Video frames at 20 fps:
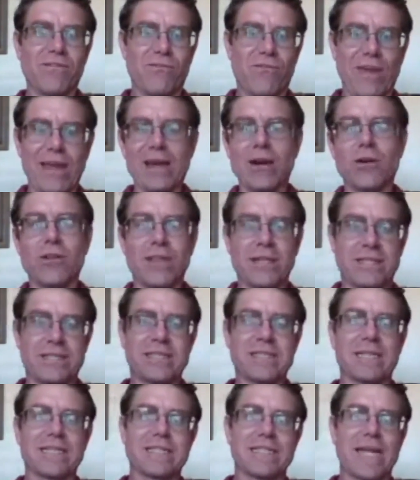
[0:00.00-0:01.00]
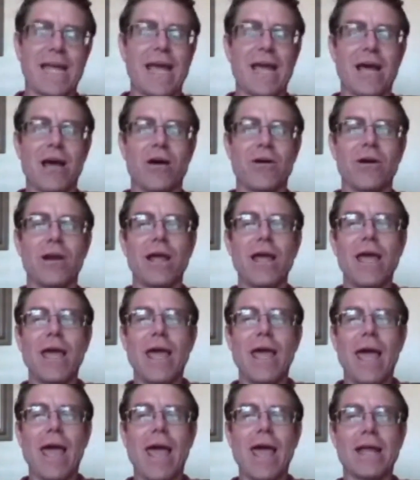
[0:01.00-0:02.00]
finger that sticks down.
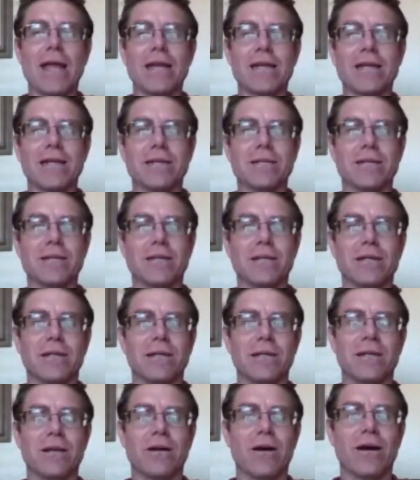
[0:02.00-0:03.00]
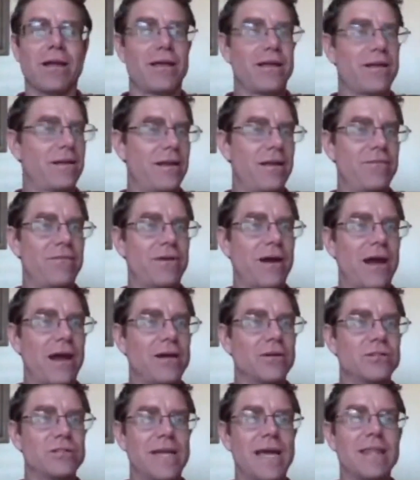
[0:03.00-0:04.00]
And, if I
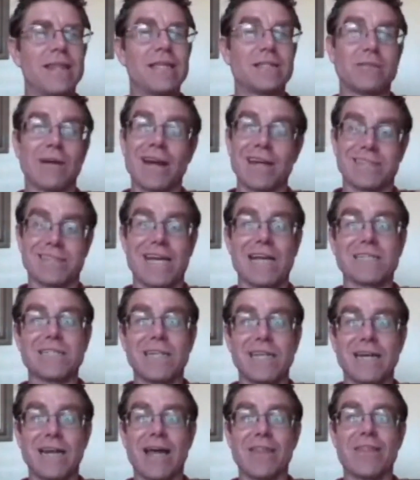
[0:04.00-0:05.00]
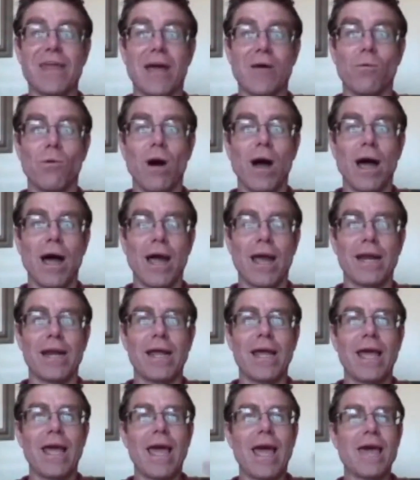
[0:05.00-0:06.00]
understand things right, it's actually not that
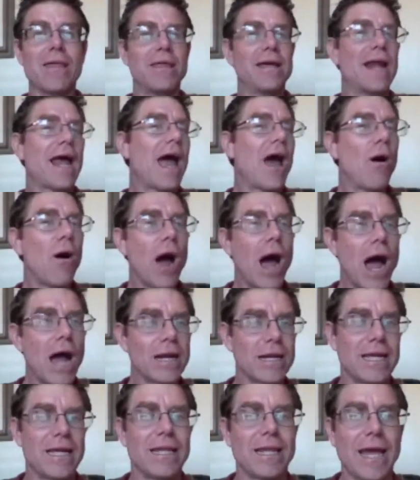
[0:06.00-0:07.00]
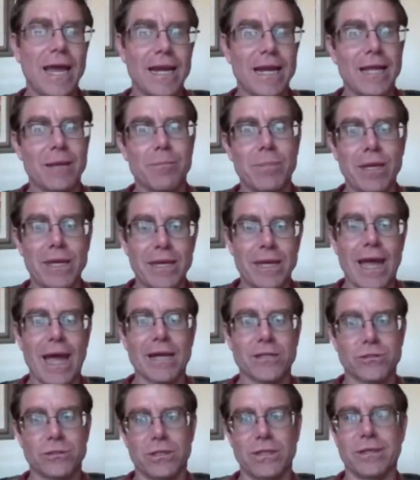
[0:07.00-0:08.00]
wide. And then how hot can lightning be,
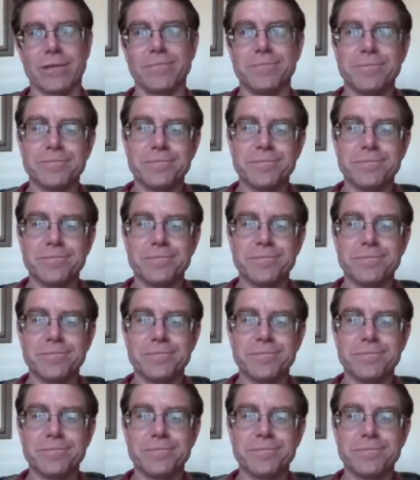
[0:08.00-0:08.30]
actually?